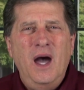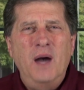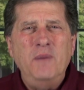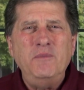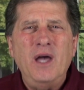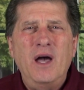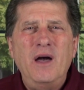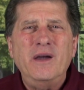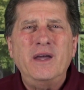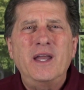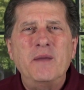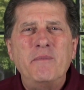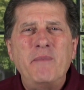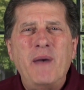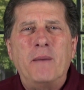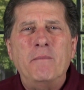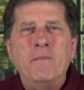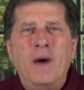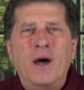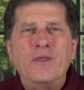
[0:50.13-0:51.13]
I'm talking
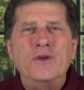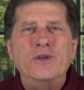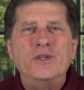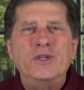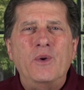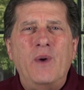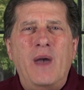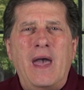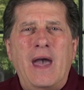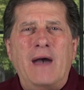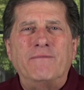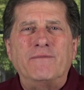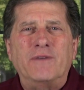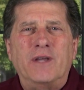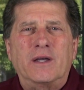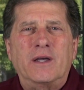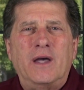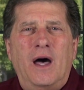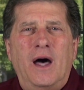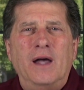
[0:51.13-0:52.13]
about mothers who have
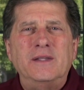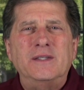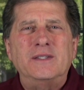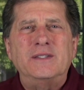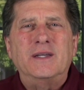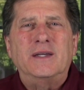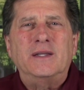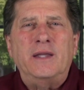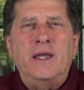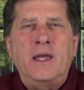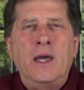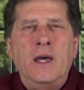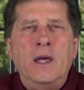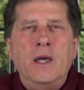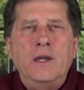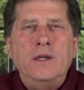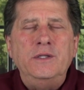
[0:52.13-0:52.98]
to constantly